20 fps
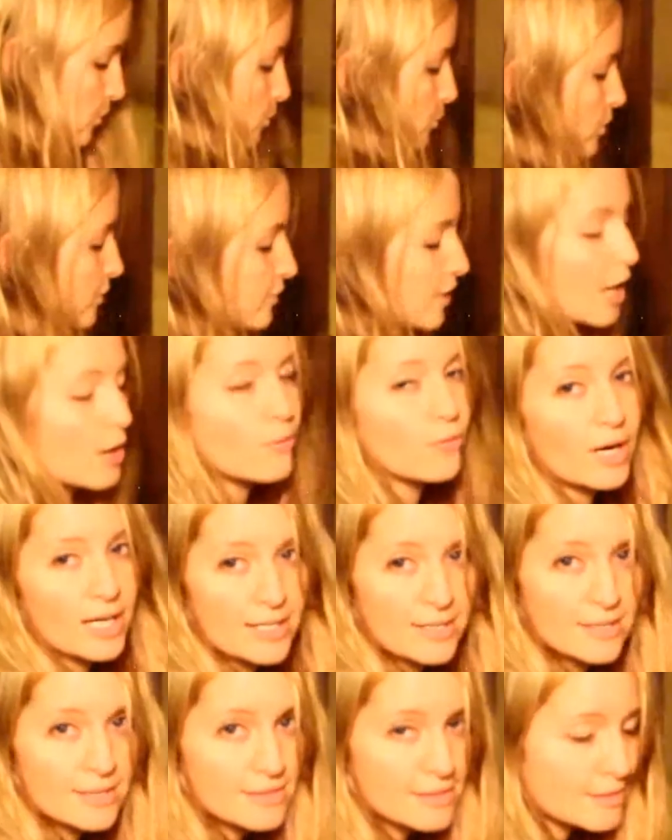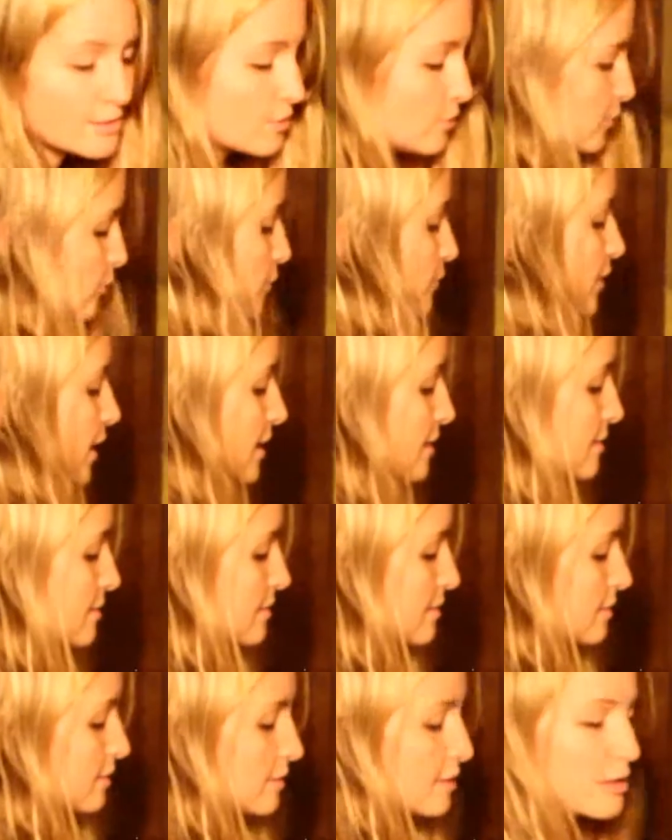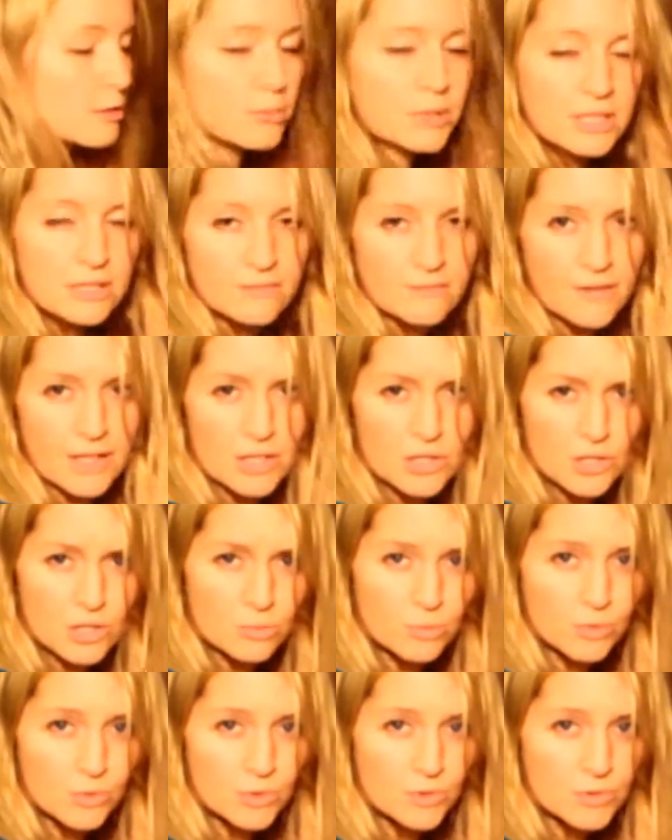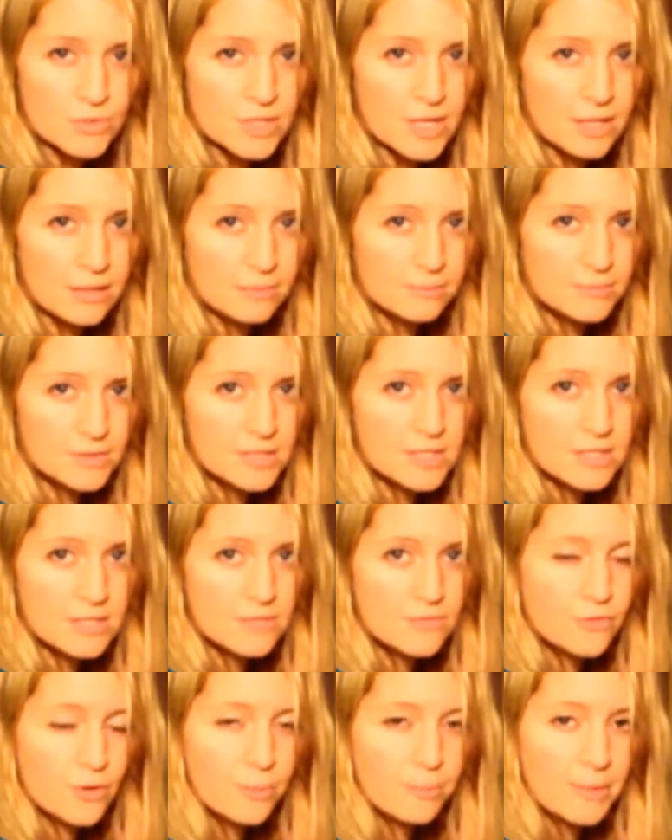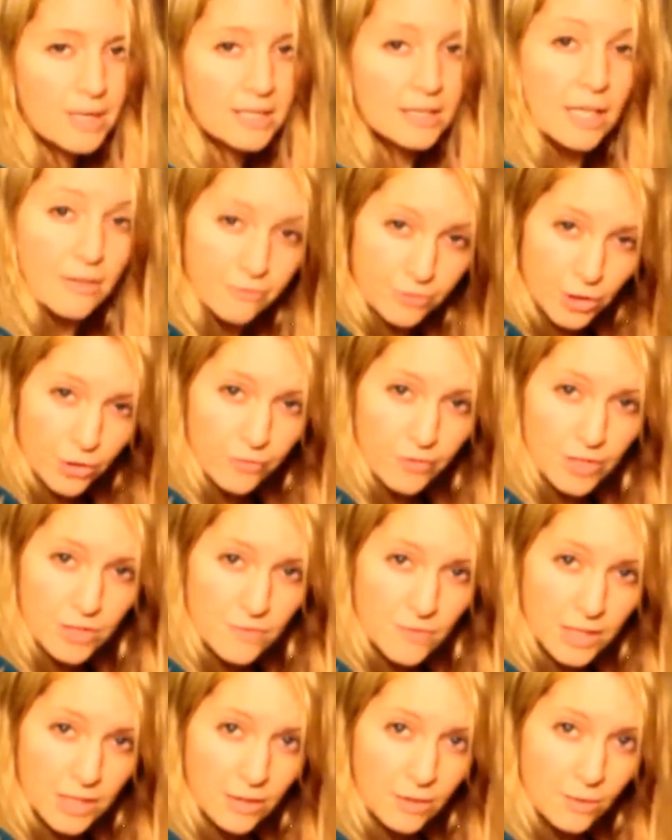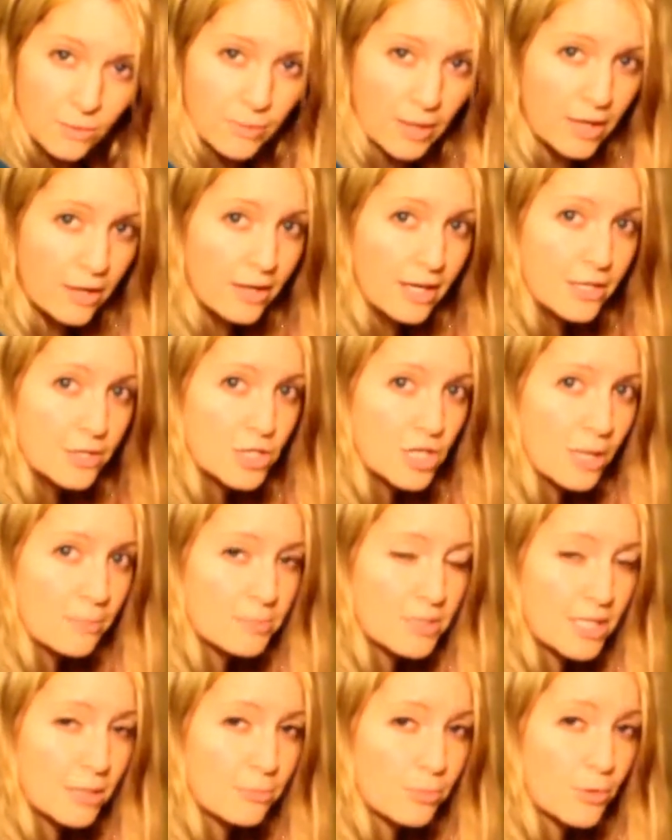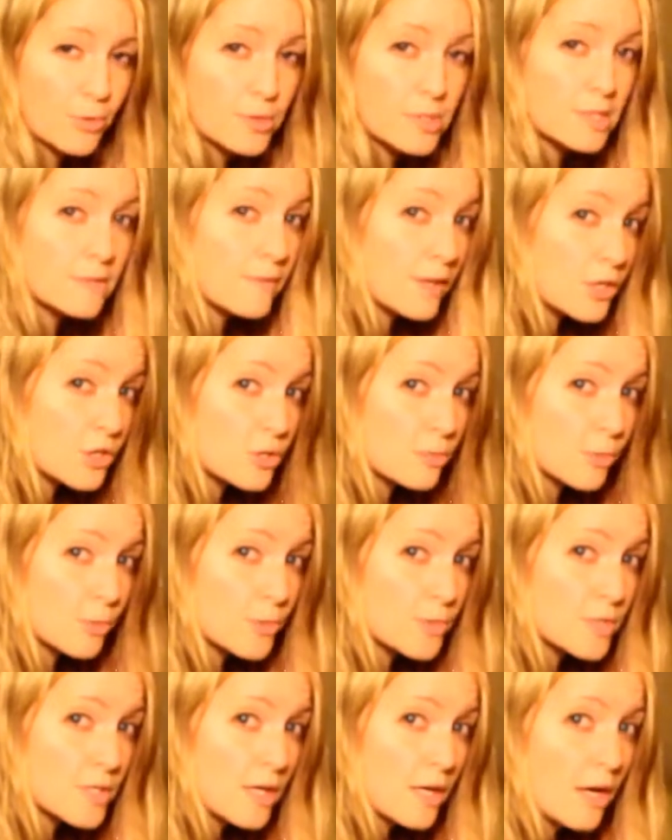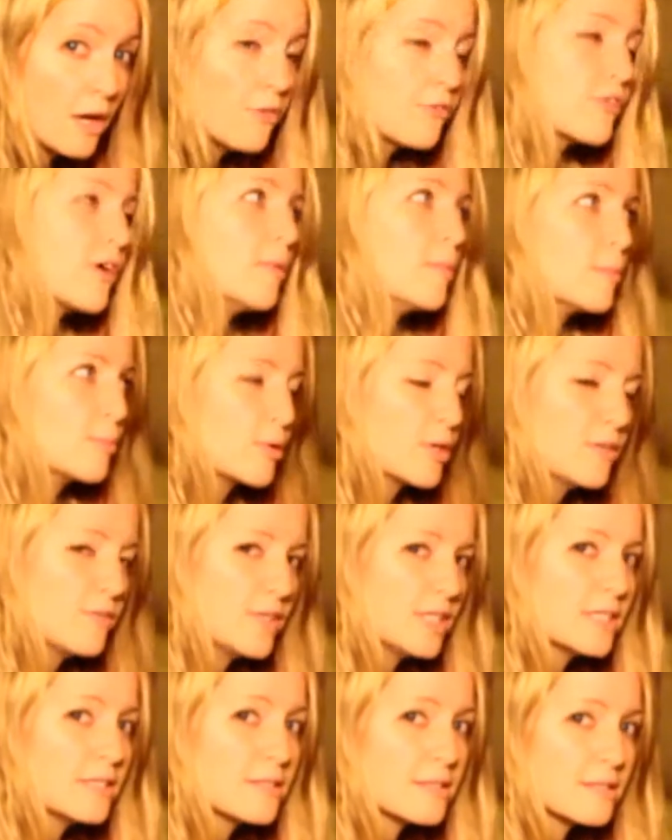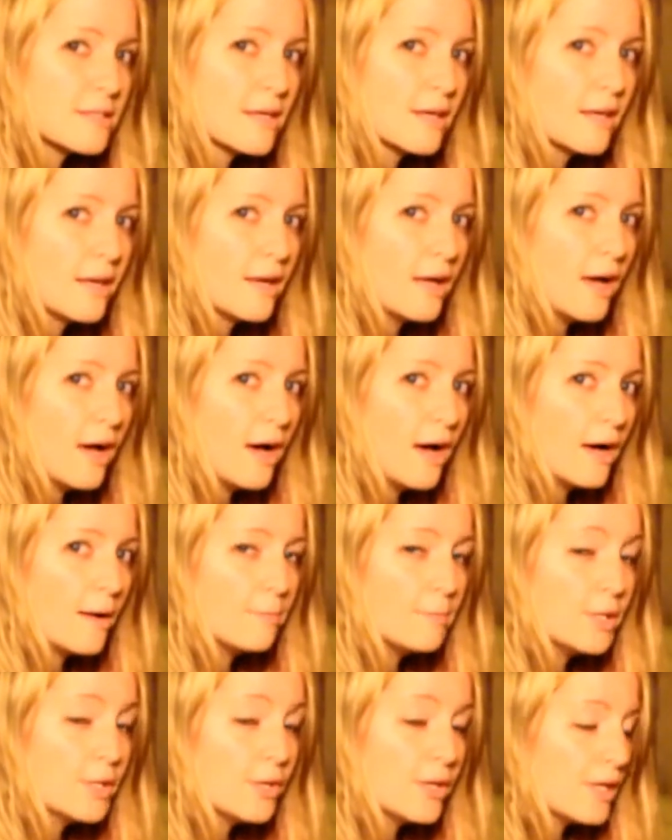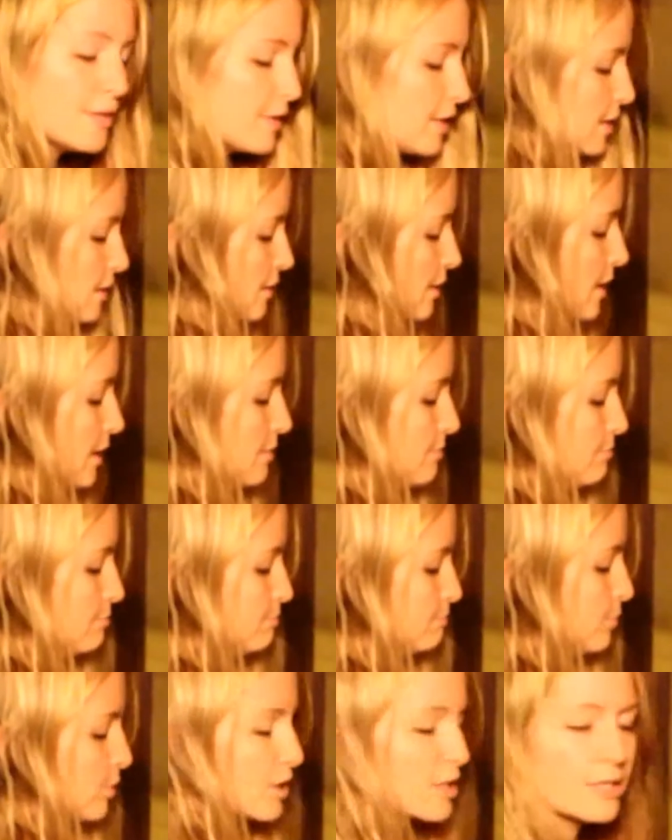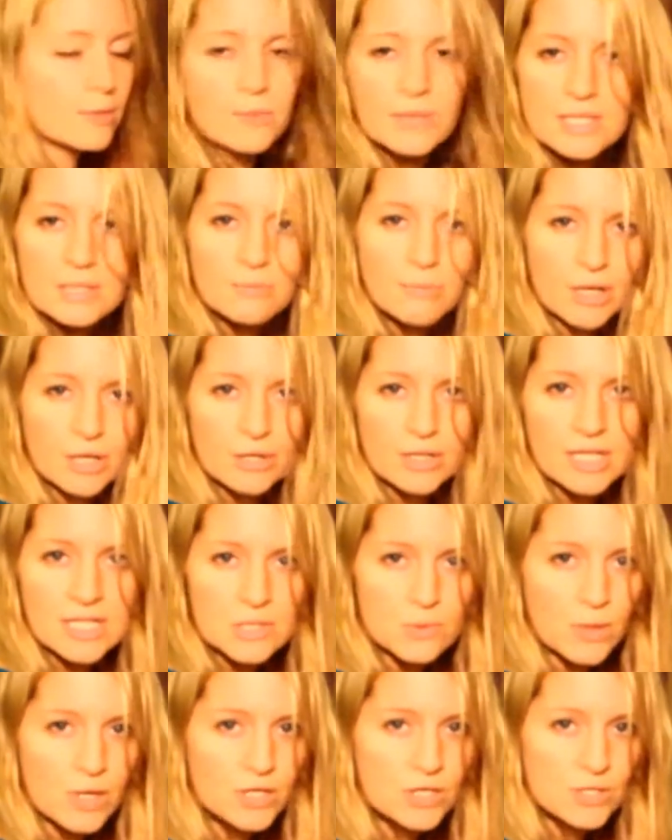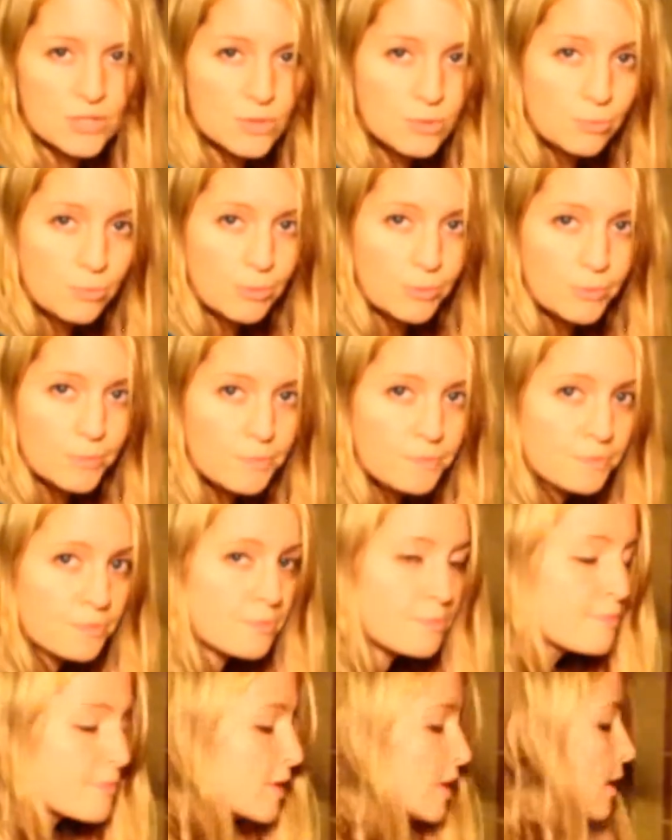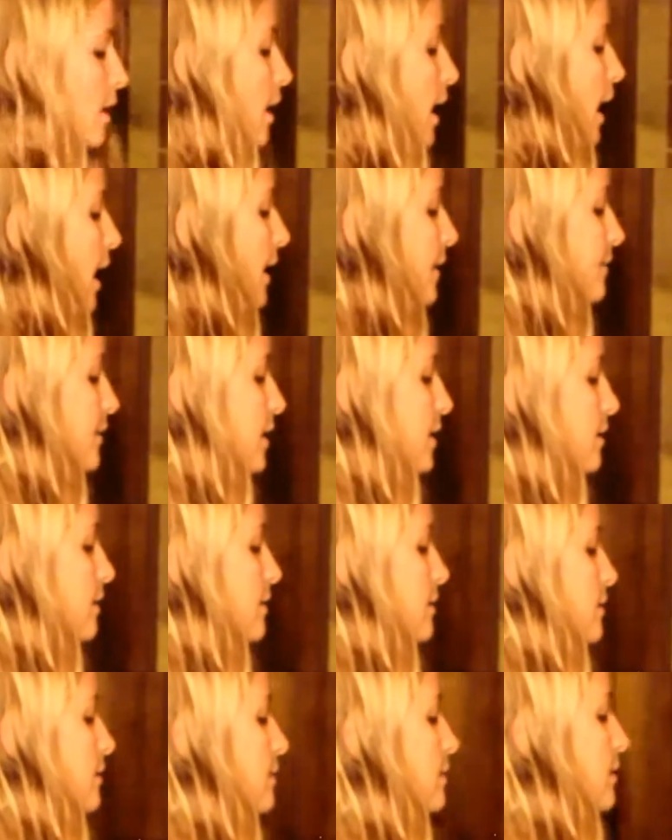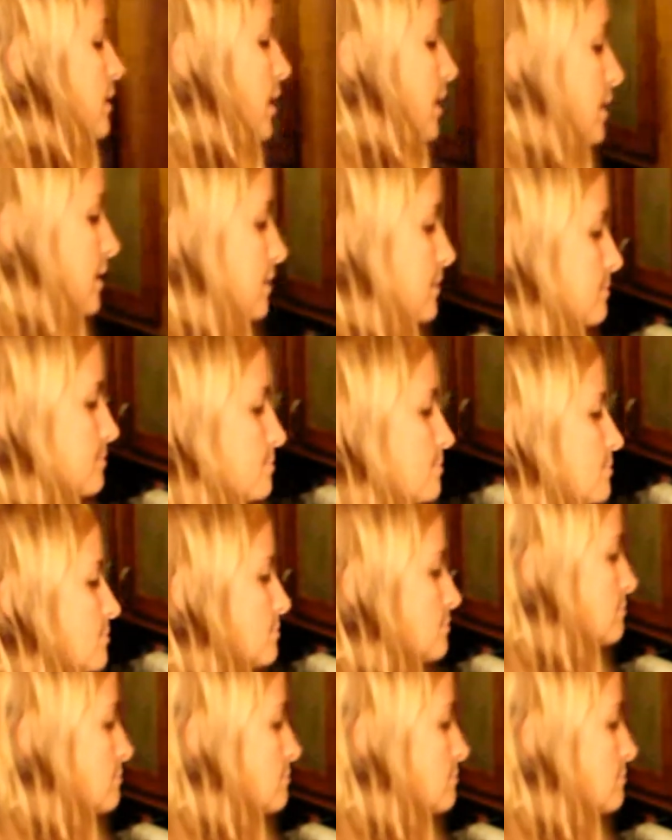we've got rice, we've got still a little bit of vegetables. This is from my leftovers video where I chopped up roasted vegetables from previous meal, and then I put it in with some butternut squash soup. And then